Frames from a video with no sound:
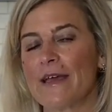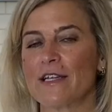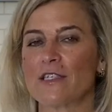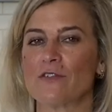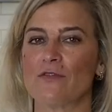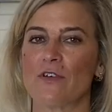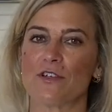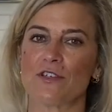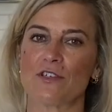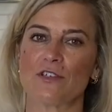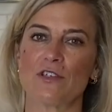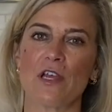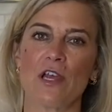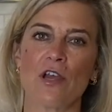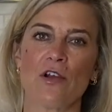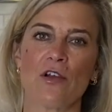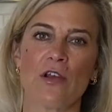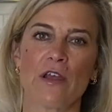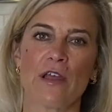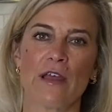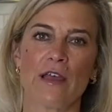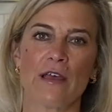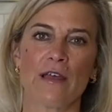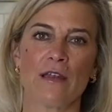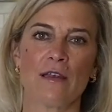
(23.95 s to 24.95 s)
It's
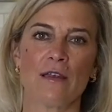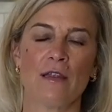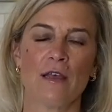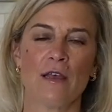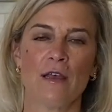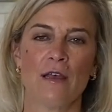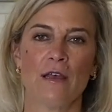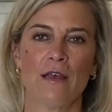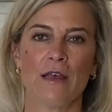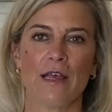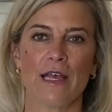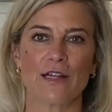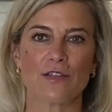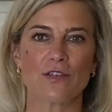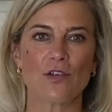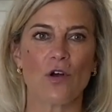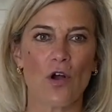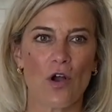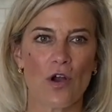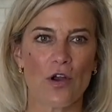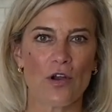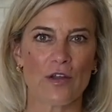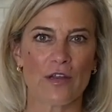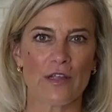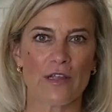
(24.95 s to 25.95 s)
vegetarian, it's
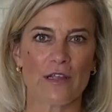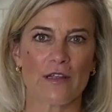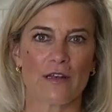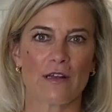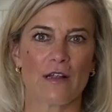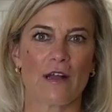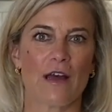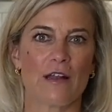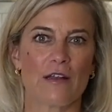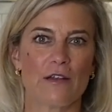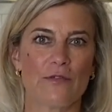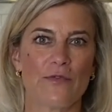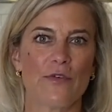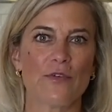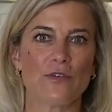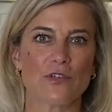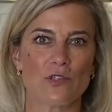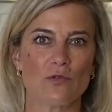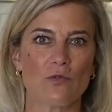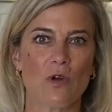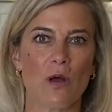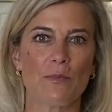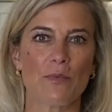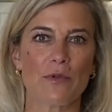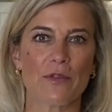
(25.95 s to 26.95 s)
hearty, it kind of fills
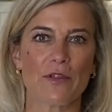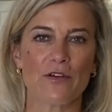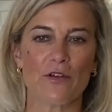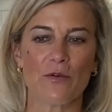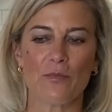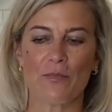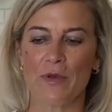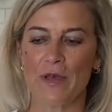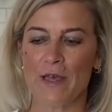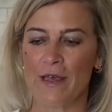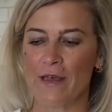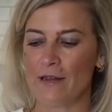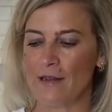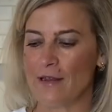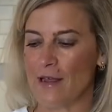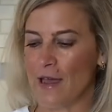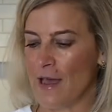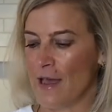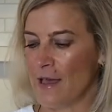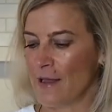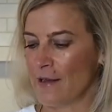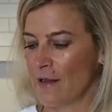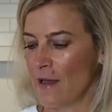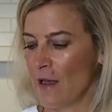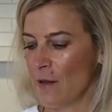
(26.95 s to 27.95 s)
you up a little bit,
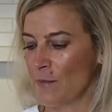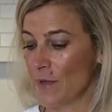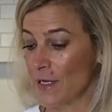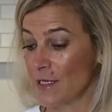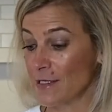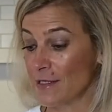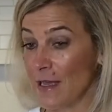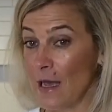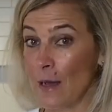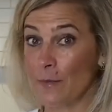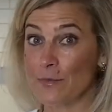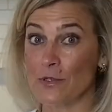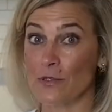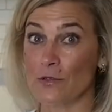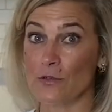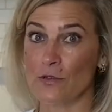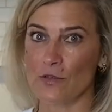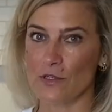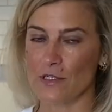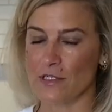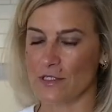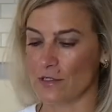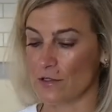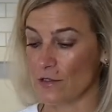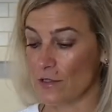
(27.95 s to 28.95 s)
and it's
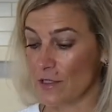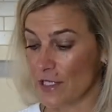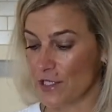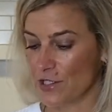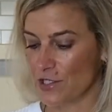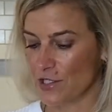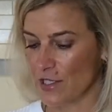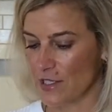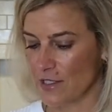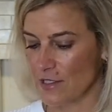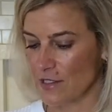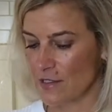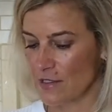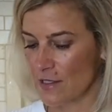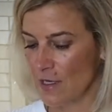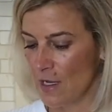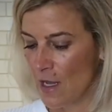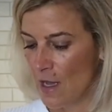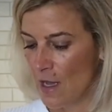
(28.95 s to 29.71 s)
absolutely delicious.